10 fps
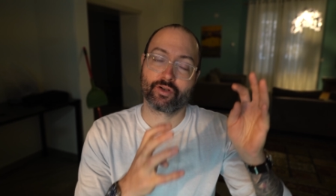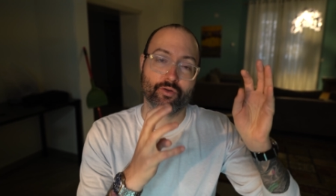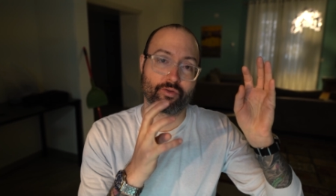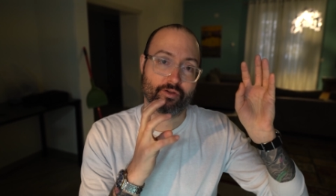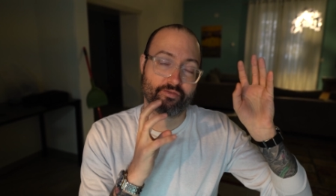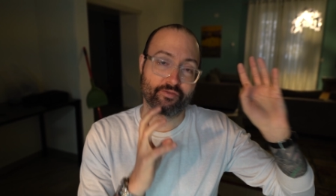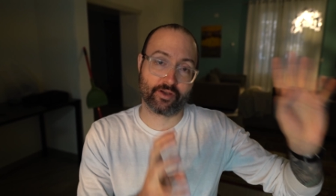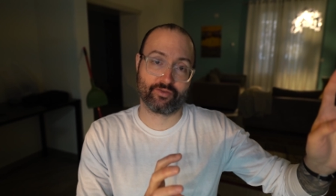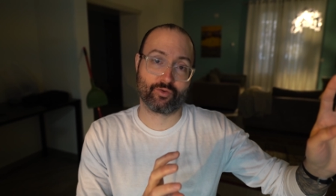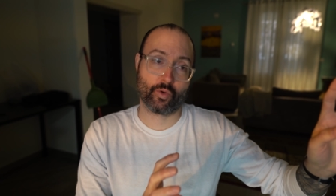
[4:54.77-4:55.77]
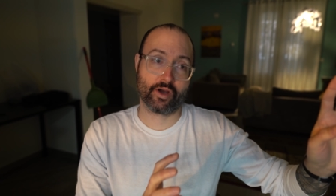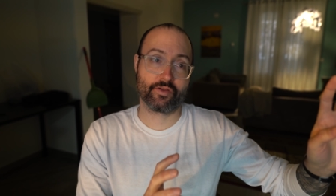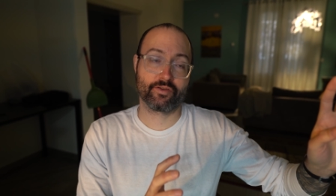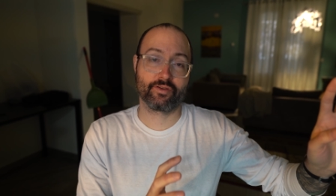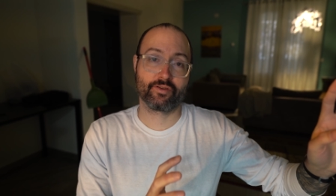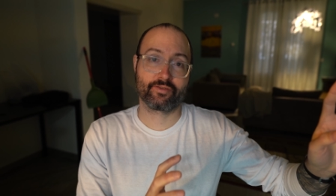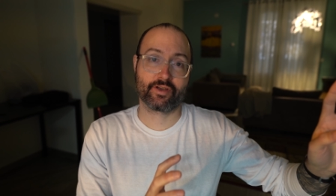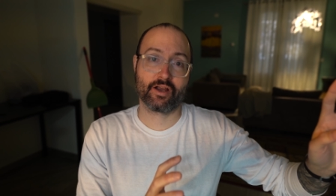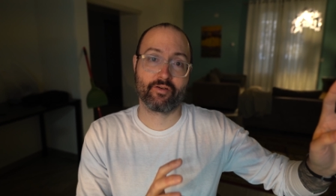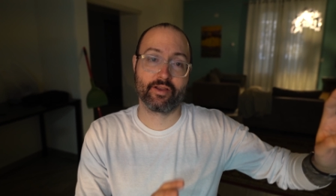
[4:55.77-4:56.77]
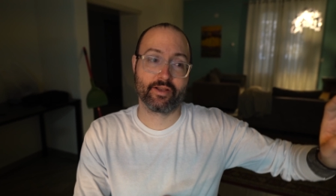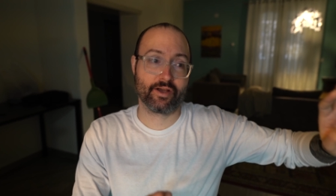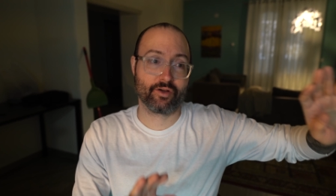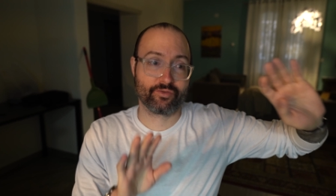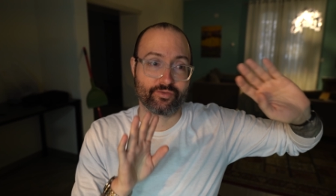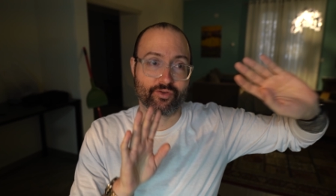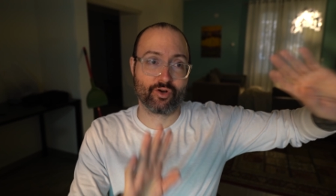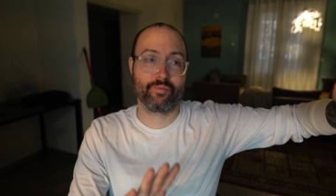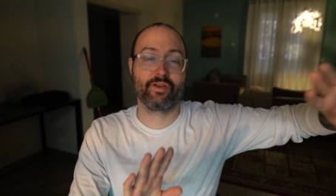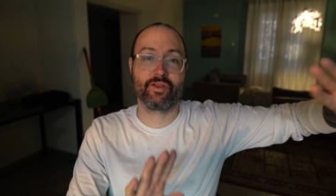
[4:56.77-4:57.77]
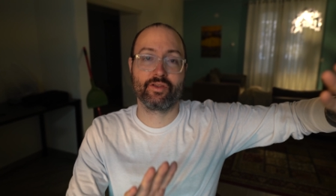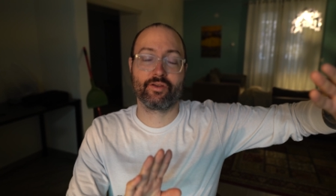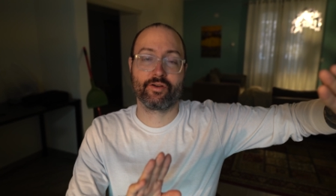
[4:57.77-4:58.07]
the fixed square that's in the sky right now, so many,